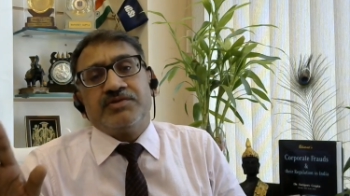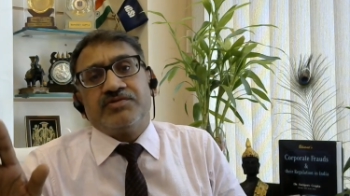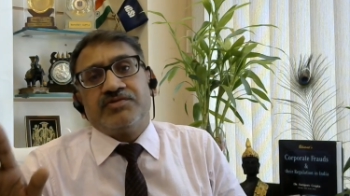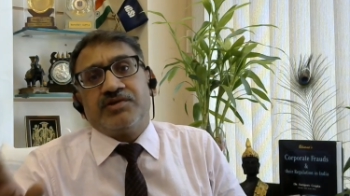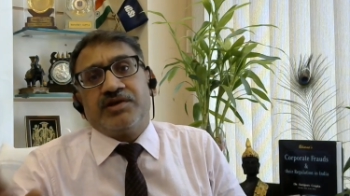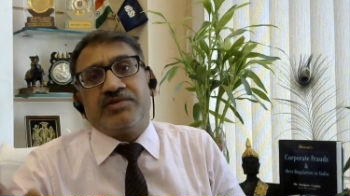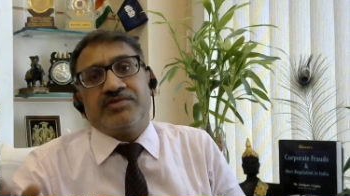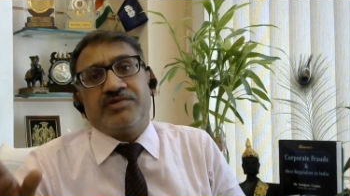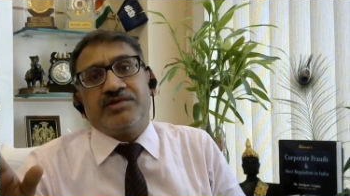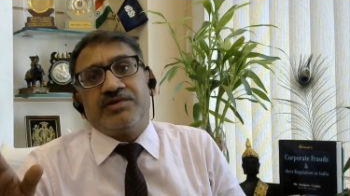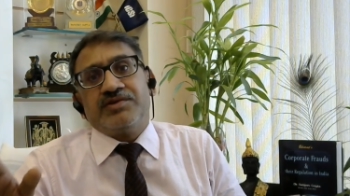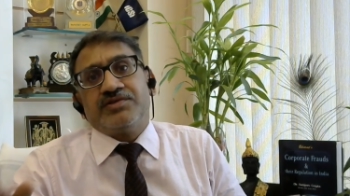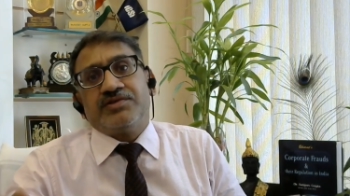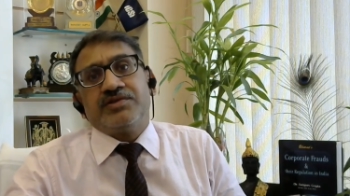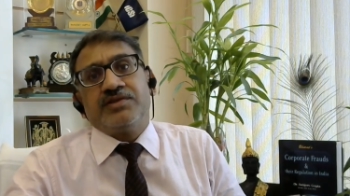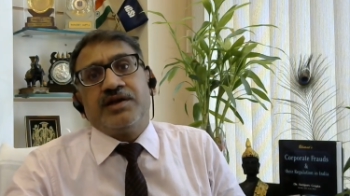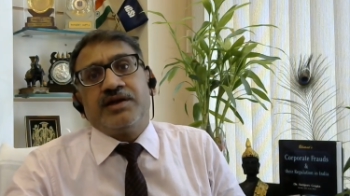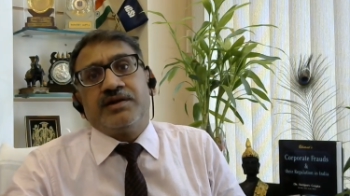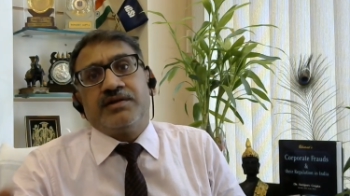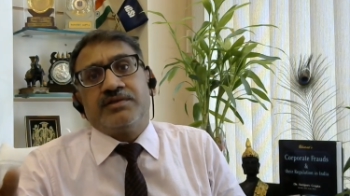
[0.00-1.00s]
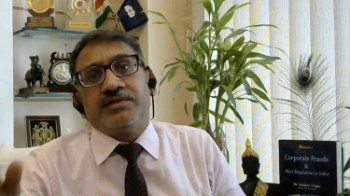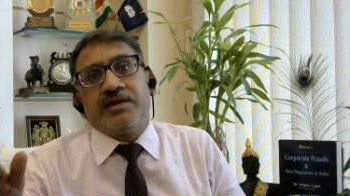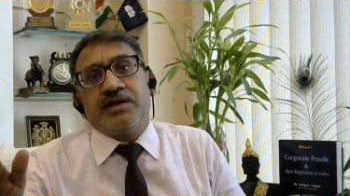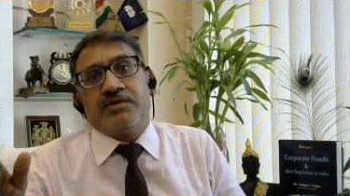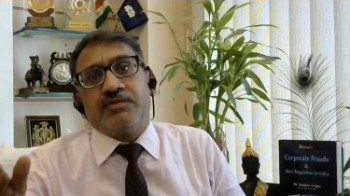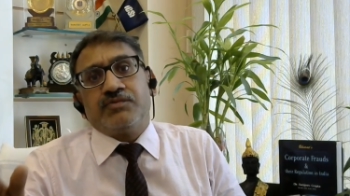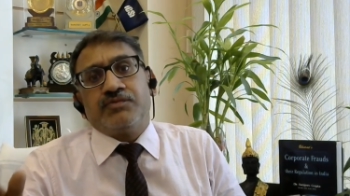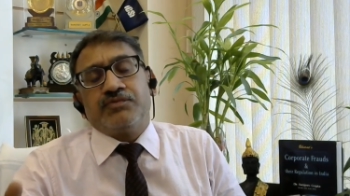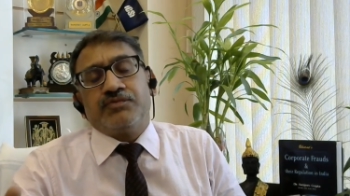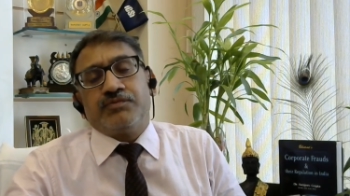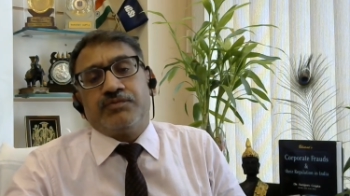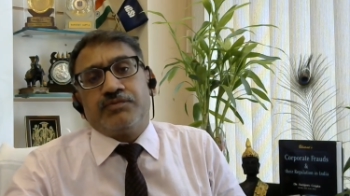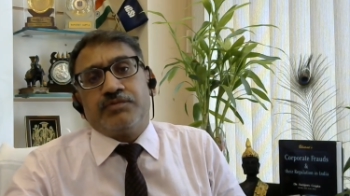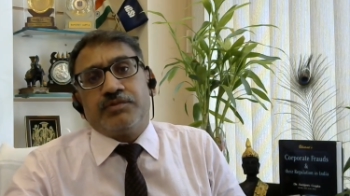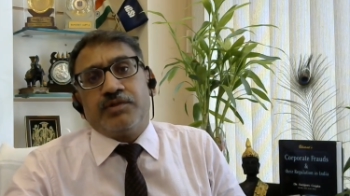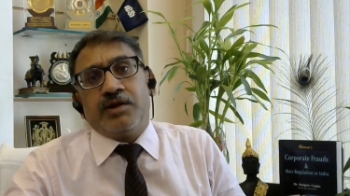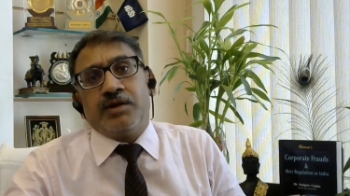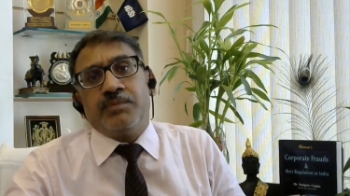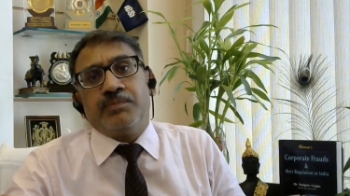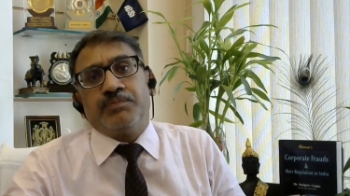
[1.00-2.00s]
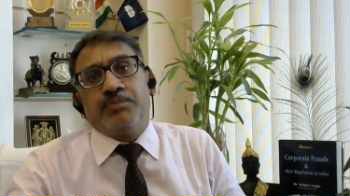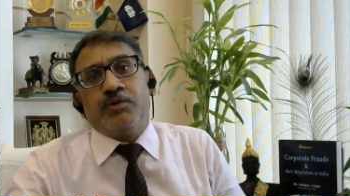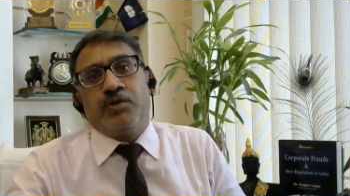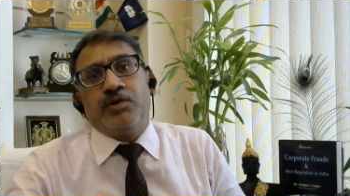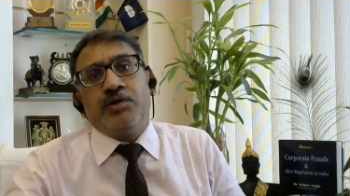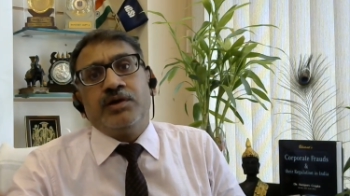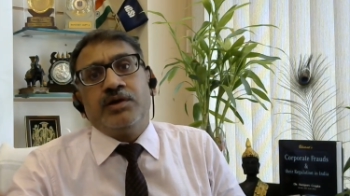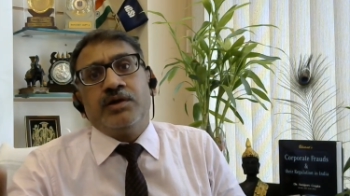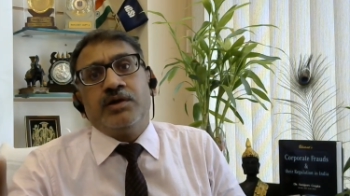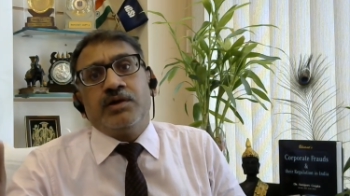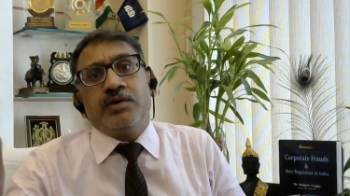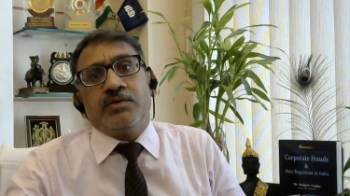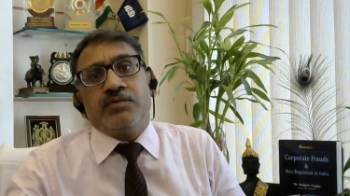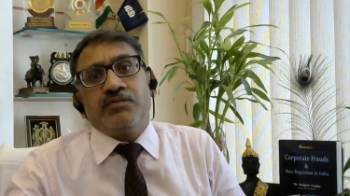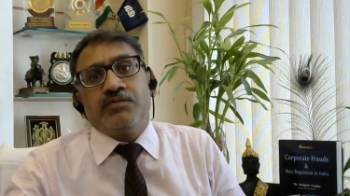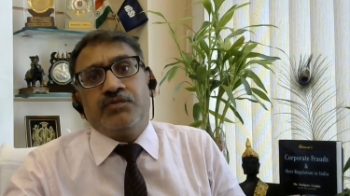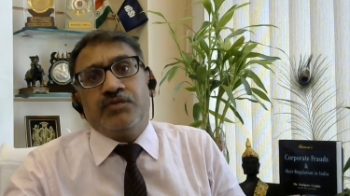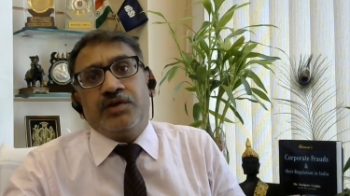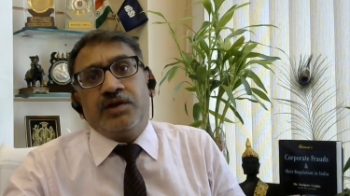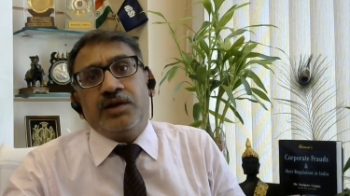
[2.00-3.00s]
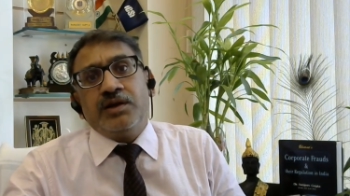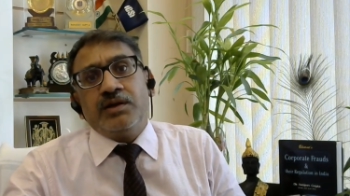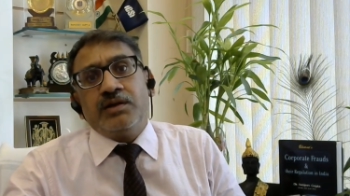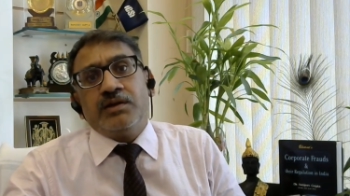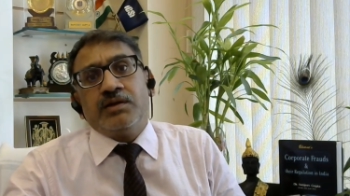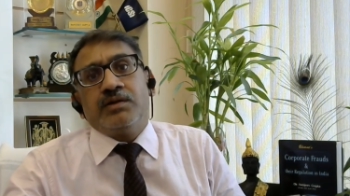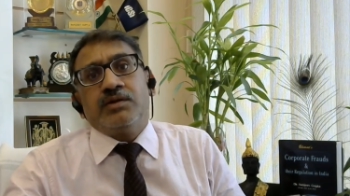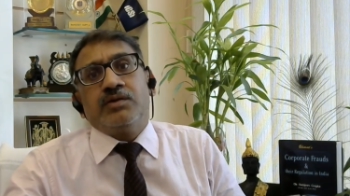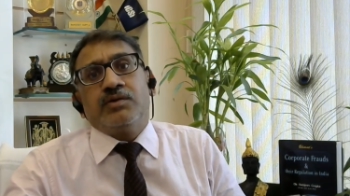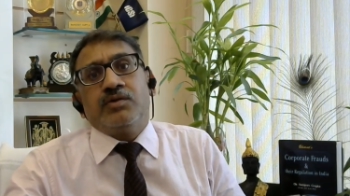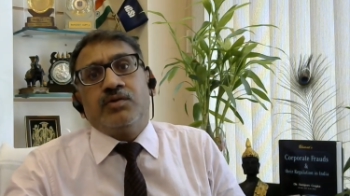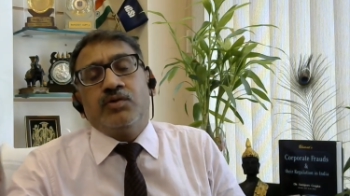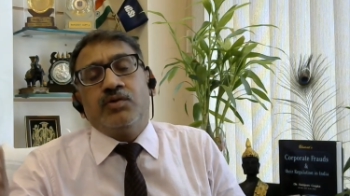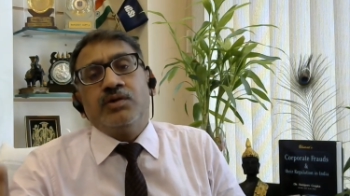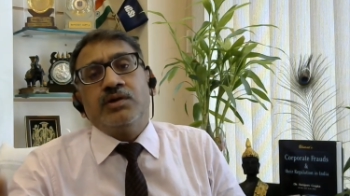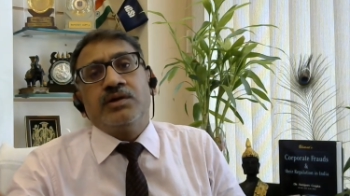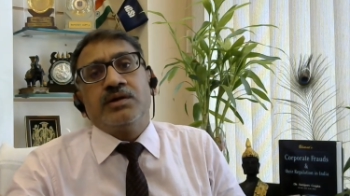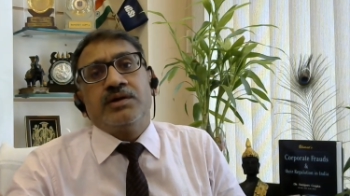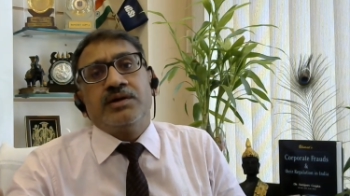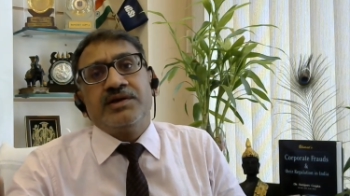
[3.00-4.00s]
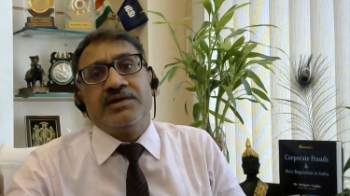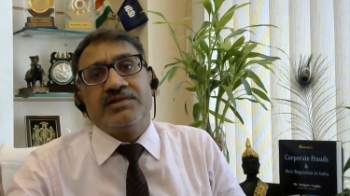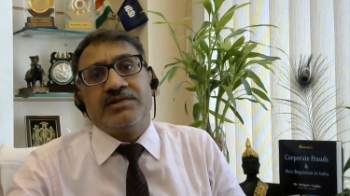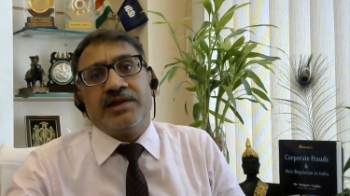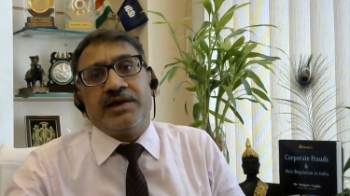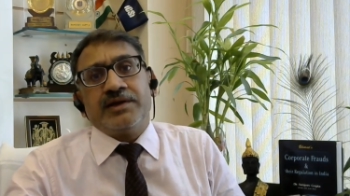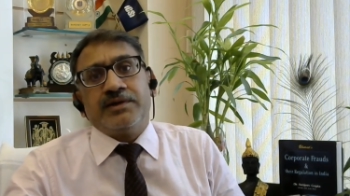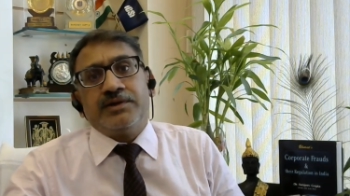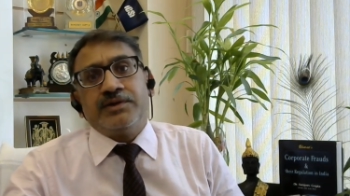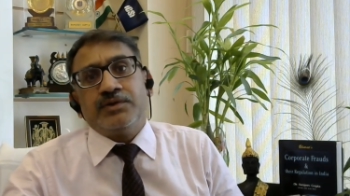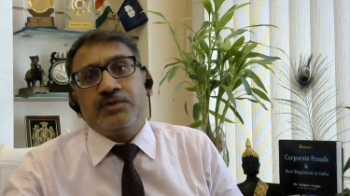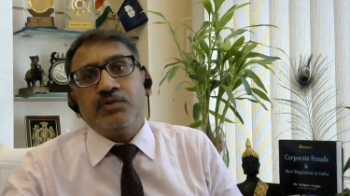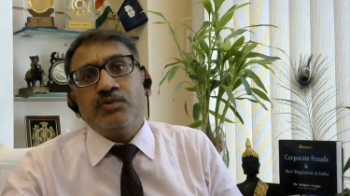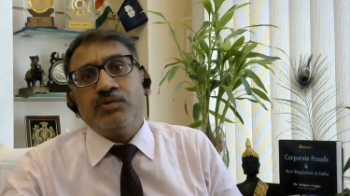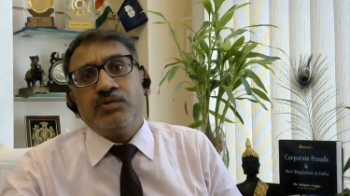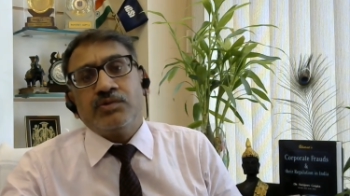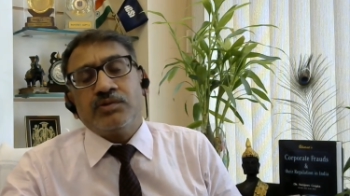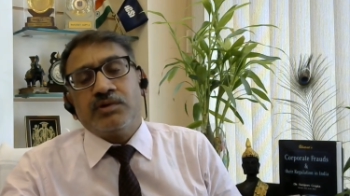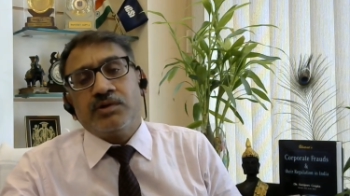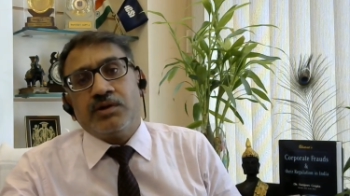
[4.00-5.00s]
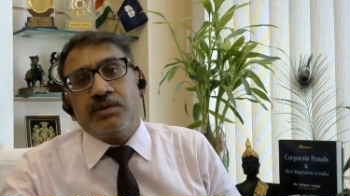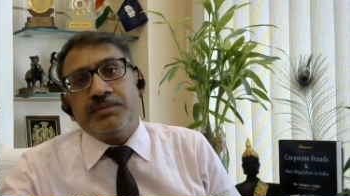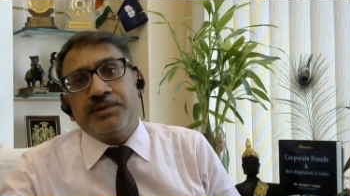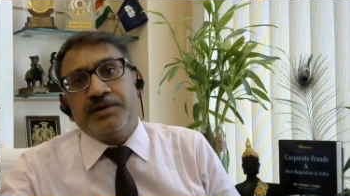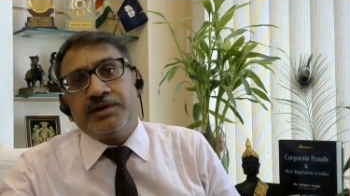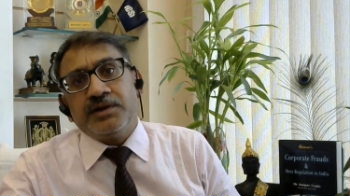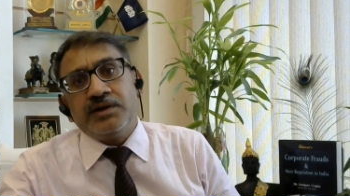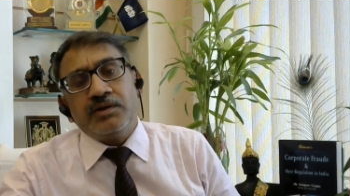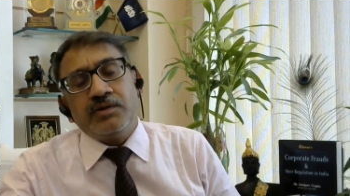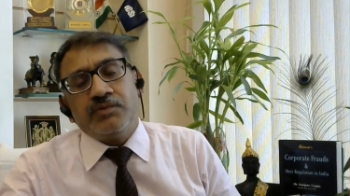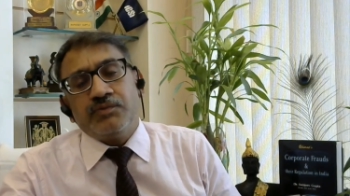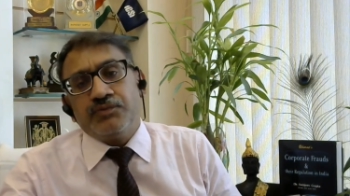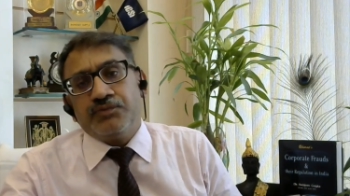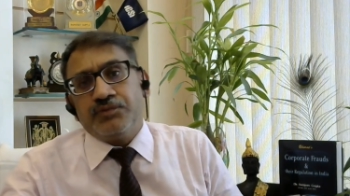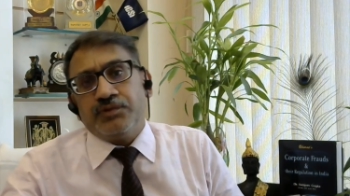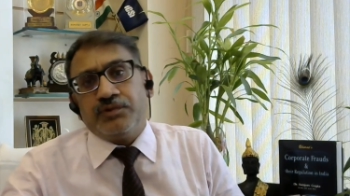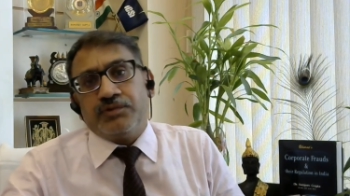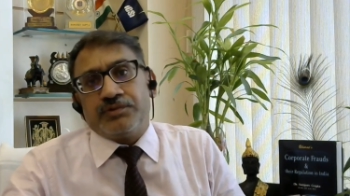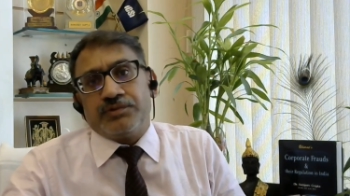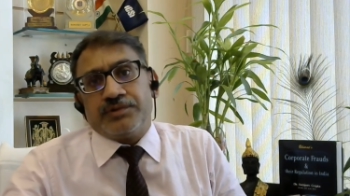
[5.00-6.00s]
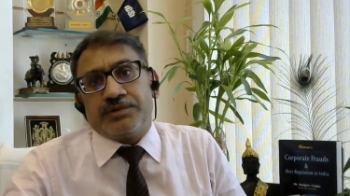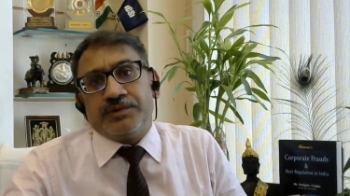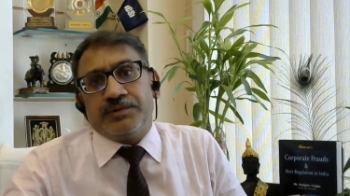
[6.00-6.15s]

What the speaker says: chances that that employee will or is likely to commit a fraud.